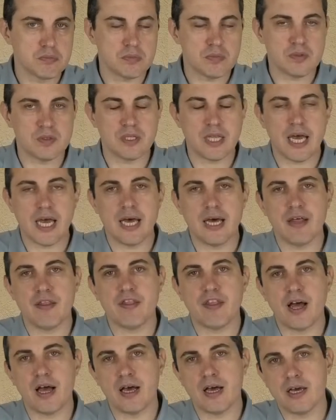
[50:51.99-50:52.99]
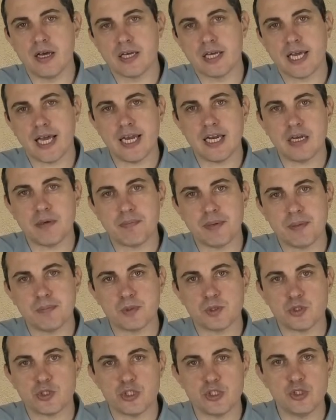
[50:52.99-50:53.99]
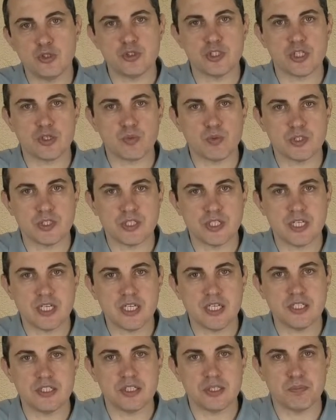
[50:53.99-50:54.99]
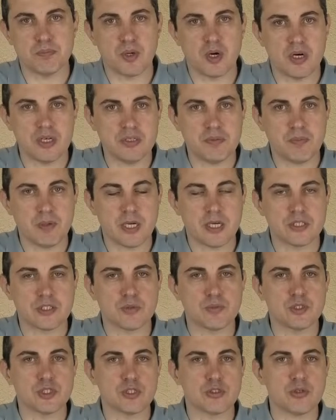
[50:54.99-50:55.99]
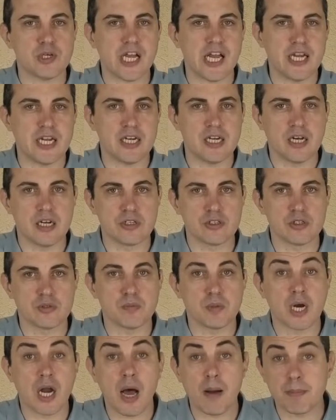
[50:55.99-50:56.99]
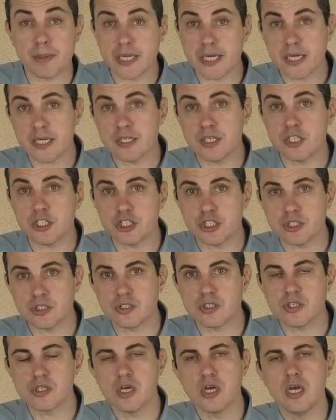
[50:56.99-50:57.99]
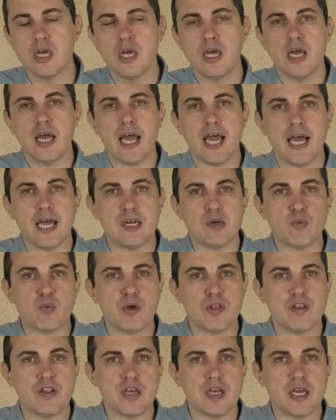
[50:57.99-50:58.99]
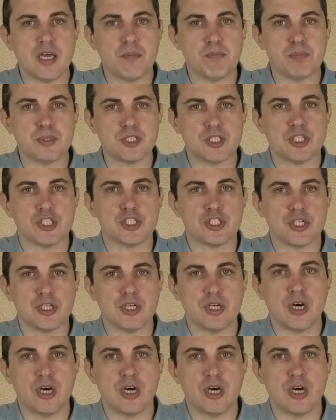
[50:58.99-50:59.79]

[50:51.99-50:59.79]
That getting people to use it was the easy part because it was created under monopoly conditions and with the imposition